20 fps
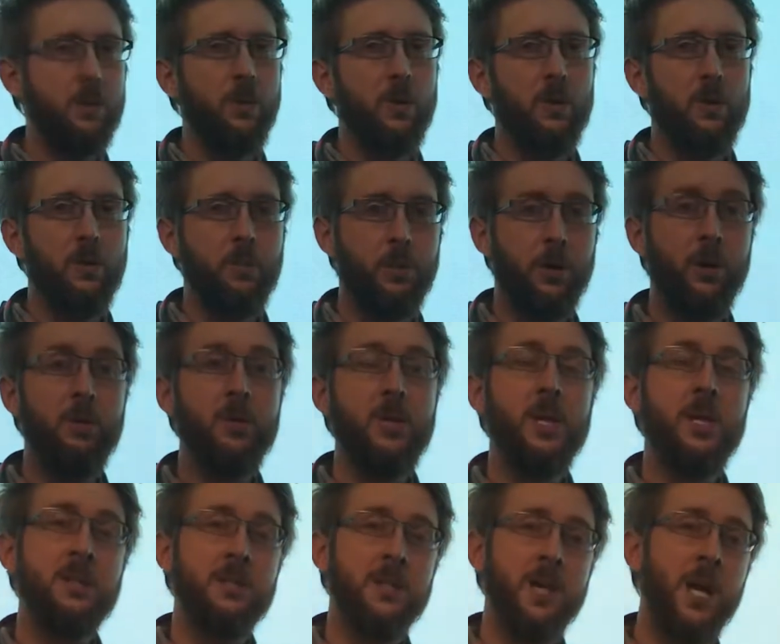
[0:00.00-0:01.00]
where the
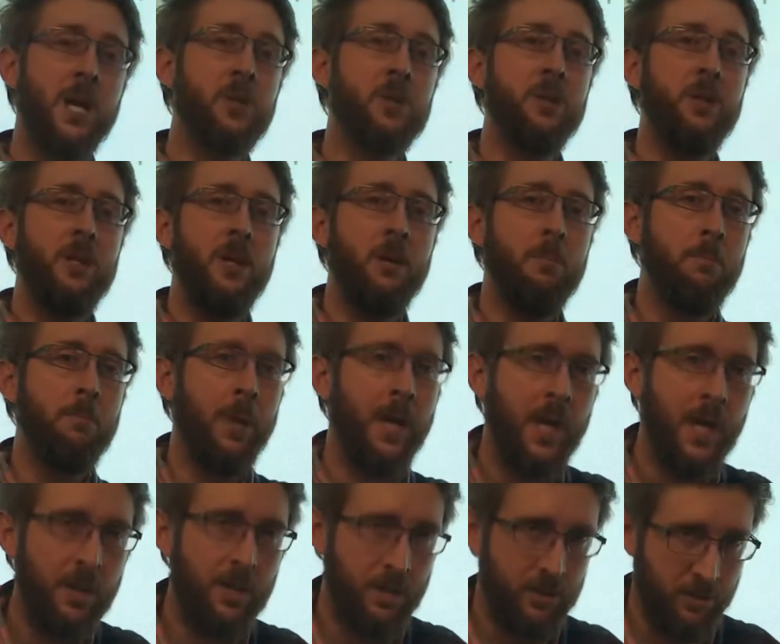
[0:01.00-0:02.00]
proteins actually get
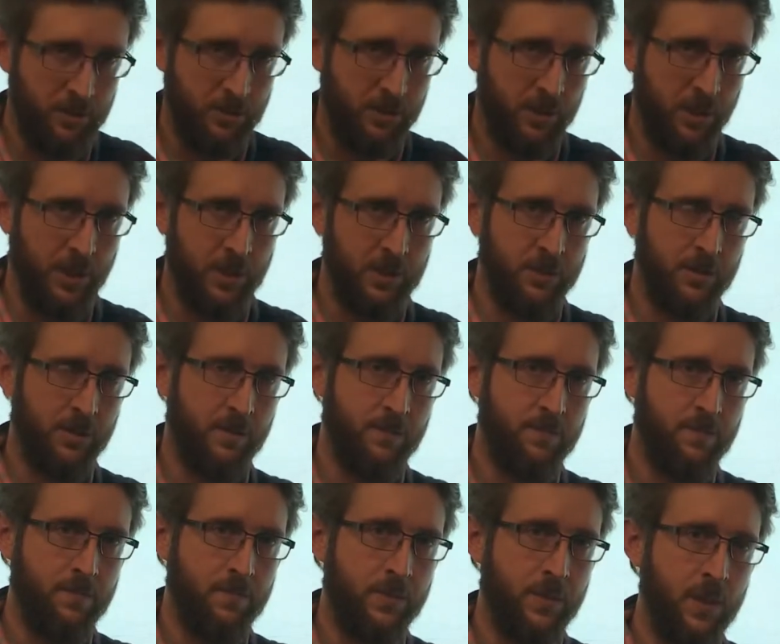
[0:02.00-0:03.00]
made in your cells.
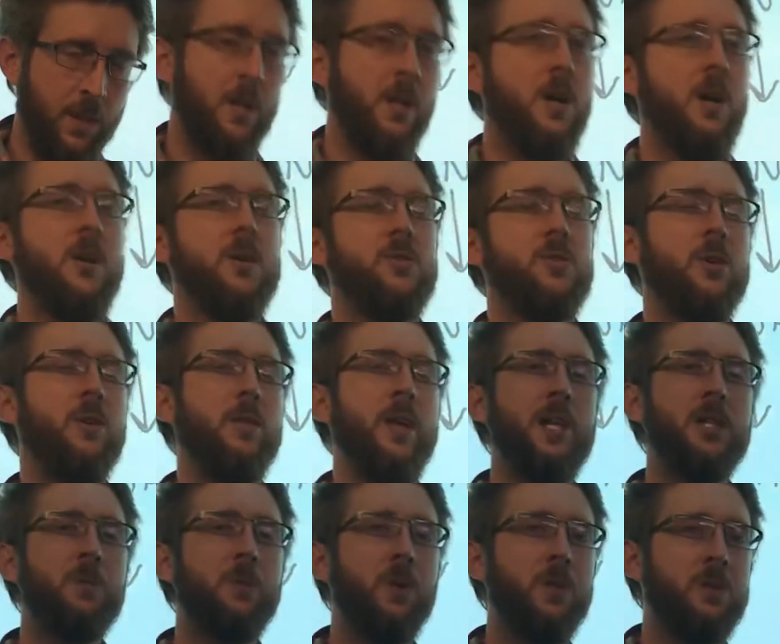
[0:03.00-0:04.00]
So
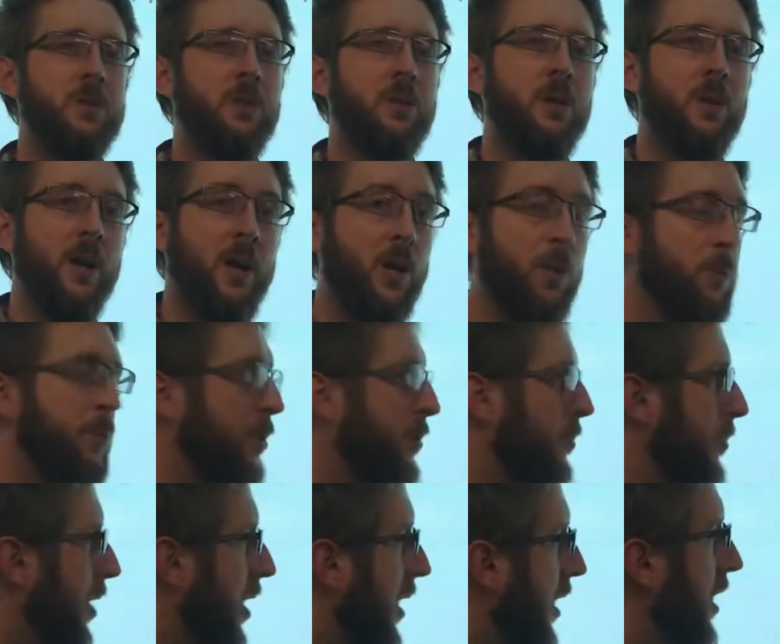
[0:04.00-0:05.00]
that's where its little helper
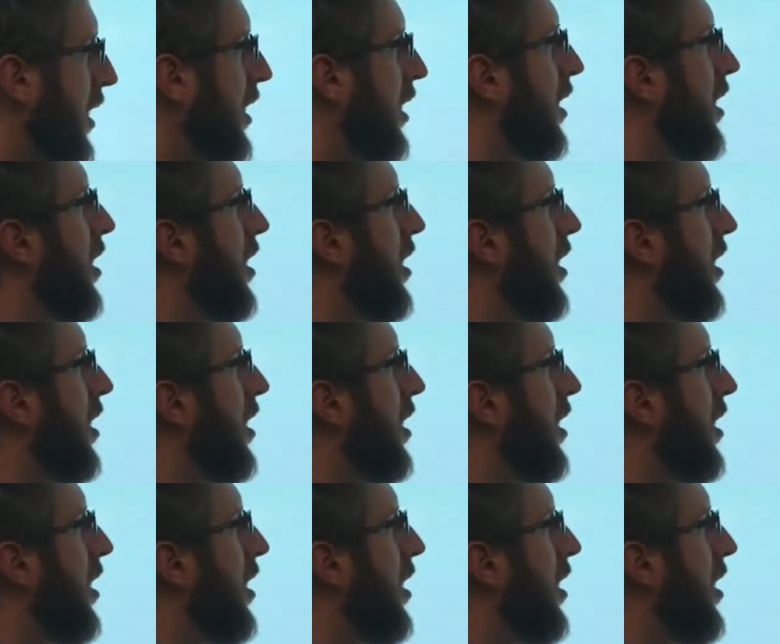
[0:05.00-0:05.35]
buddy,